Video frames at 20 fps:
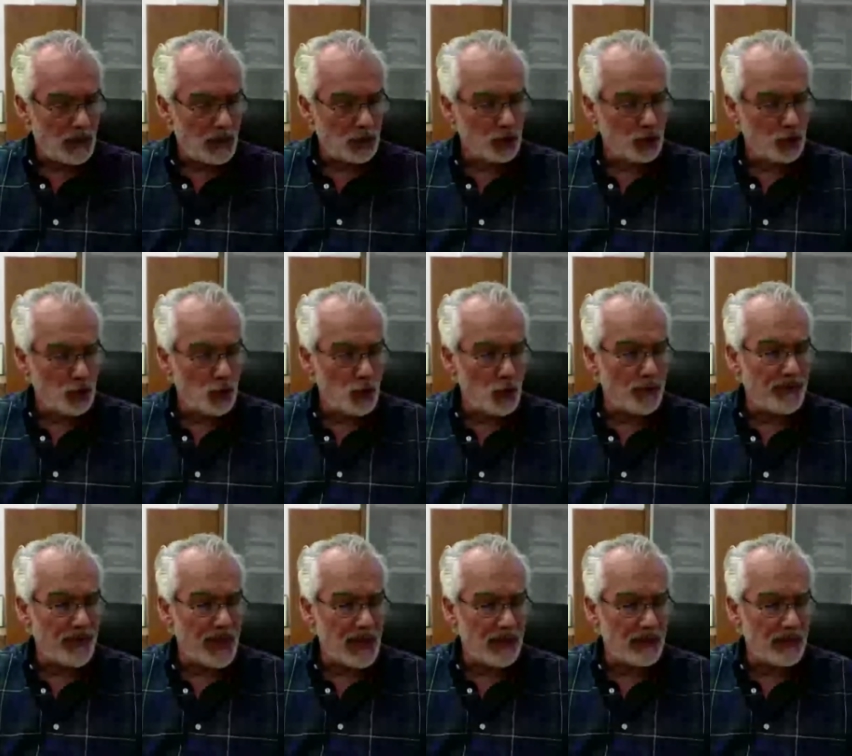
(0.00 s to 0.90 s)
do you
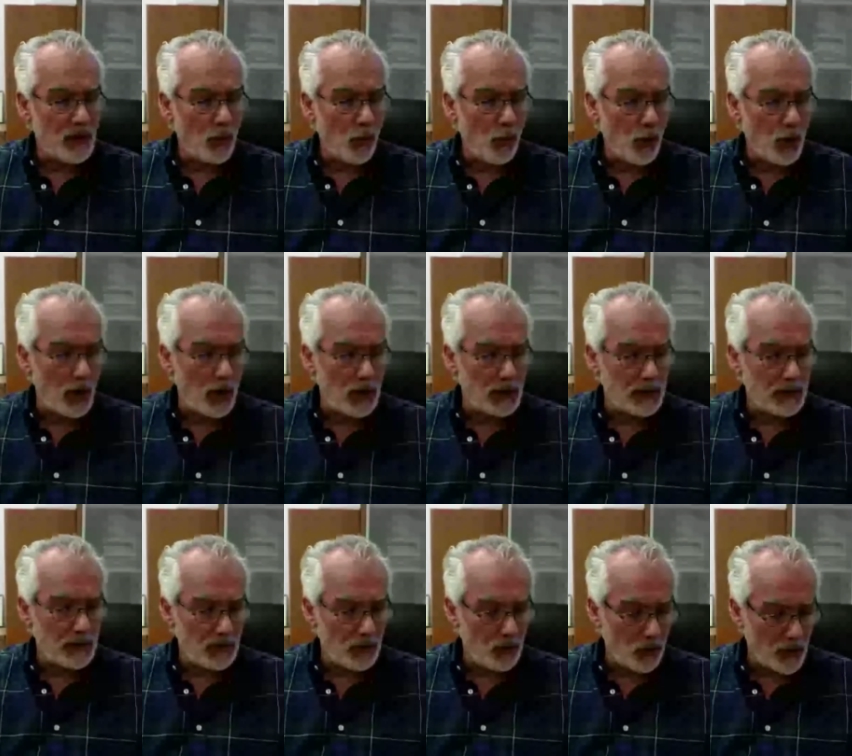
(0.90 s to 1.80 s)
think the world
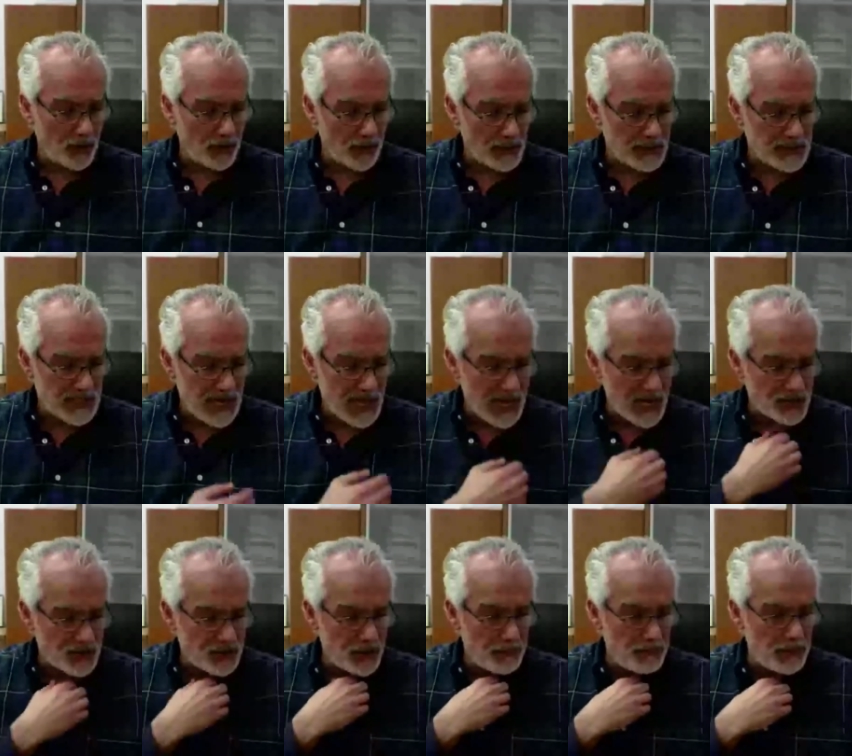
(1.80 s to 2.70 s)
or /
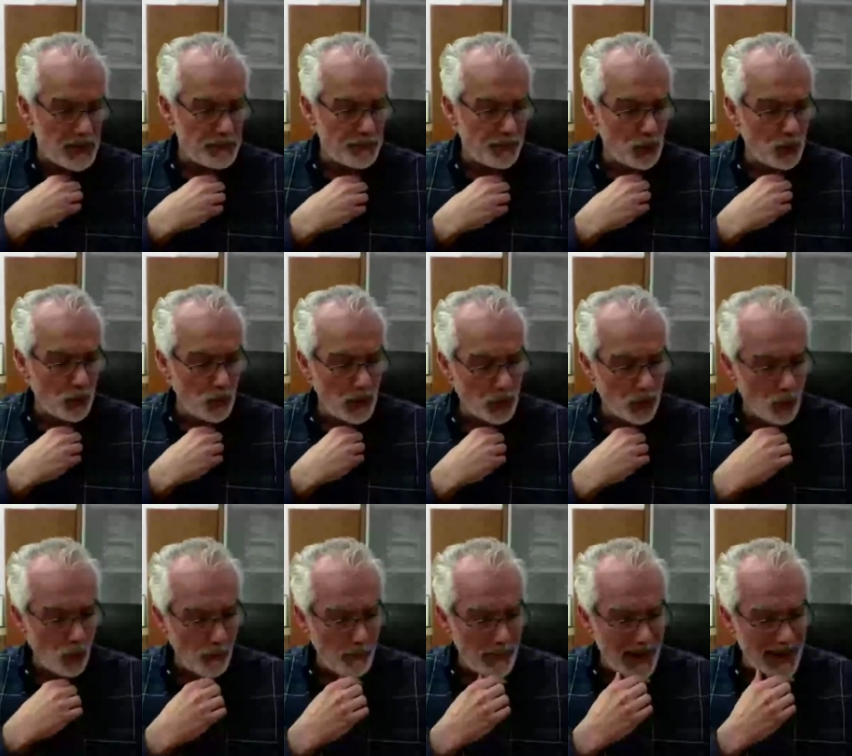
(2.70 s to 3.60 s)
the people will
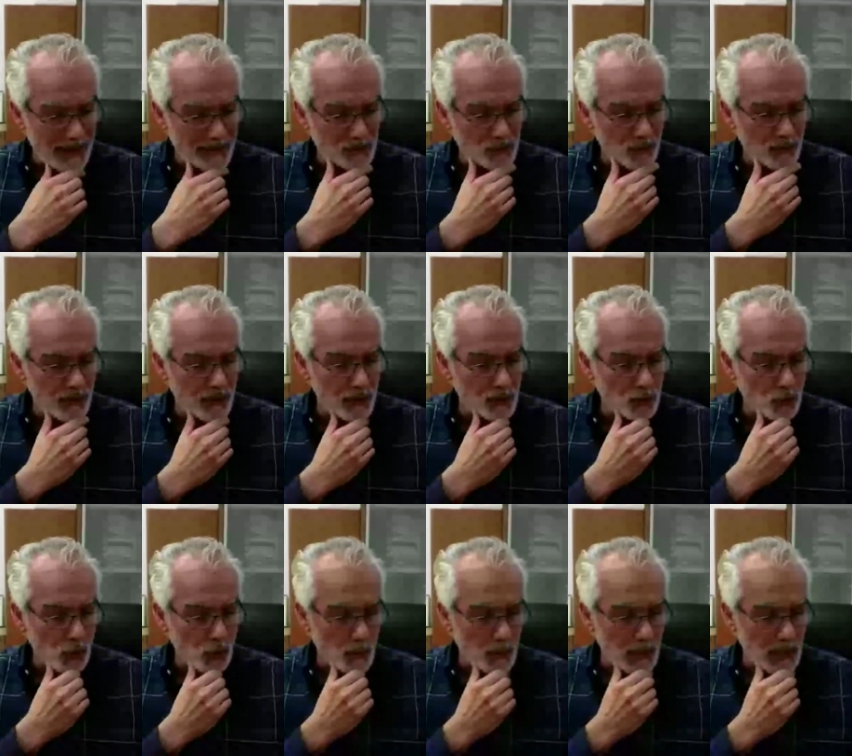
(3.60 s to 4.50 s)
go back to their
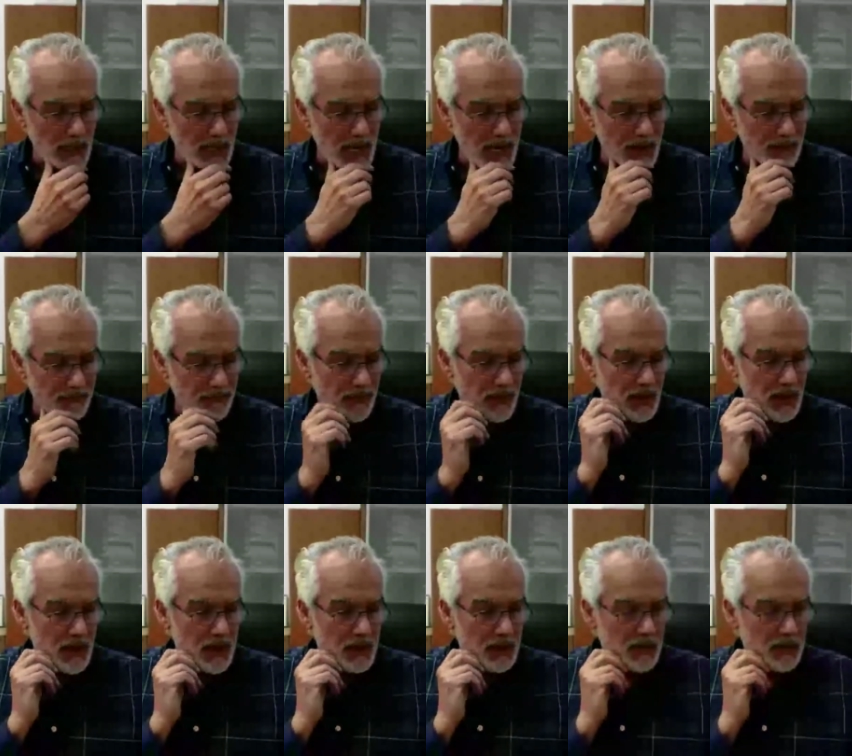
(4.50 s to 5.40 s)
normal life,
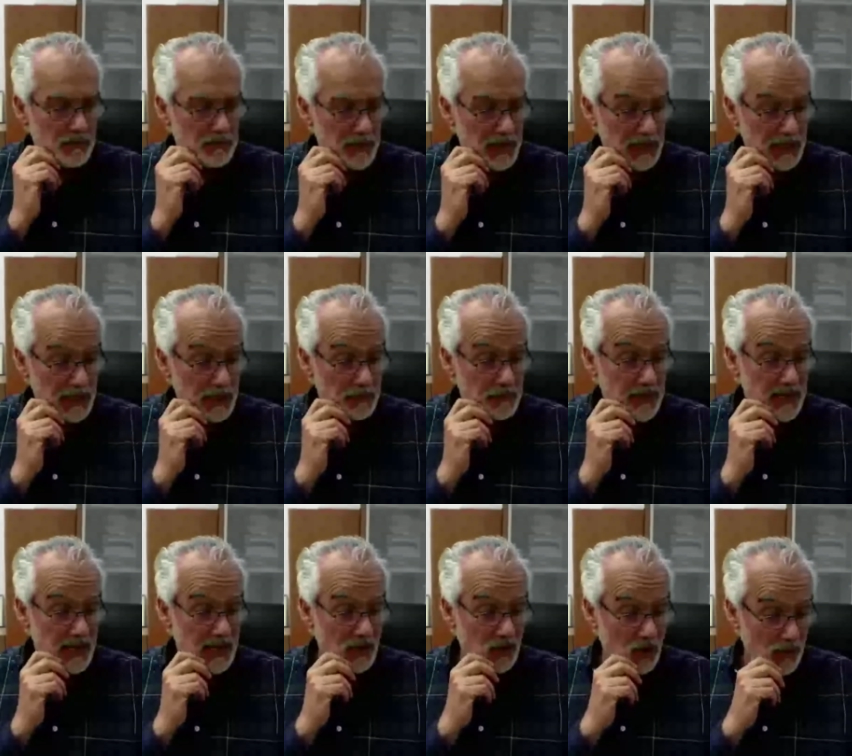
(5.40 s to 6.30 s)
meaning
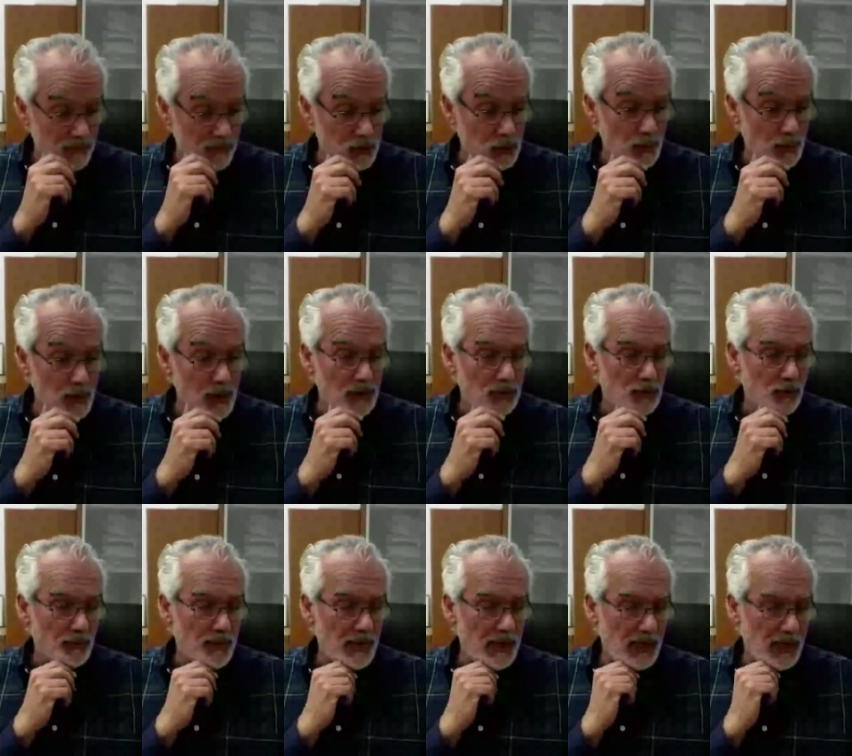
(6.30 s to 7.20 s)
being comfortable to
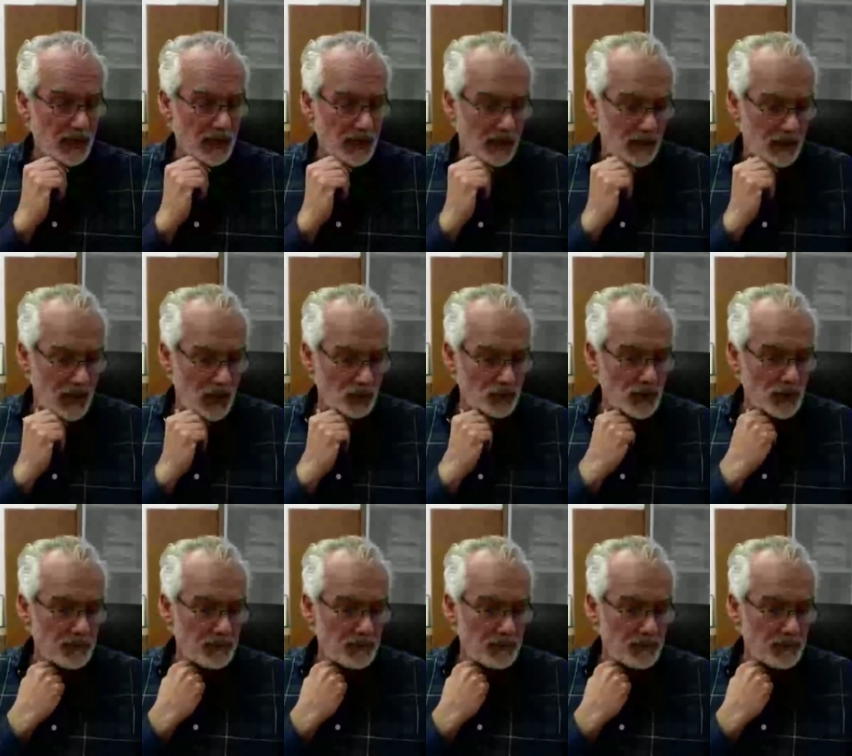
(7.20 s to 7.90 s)
be in crowded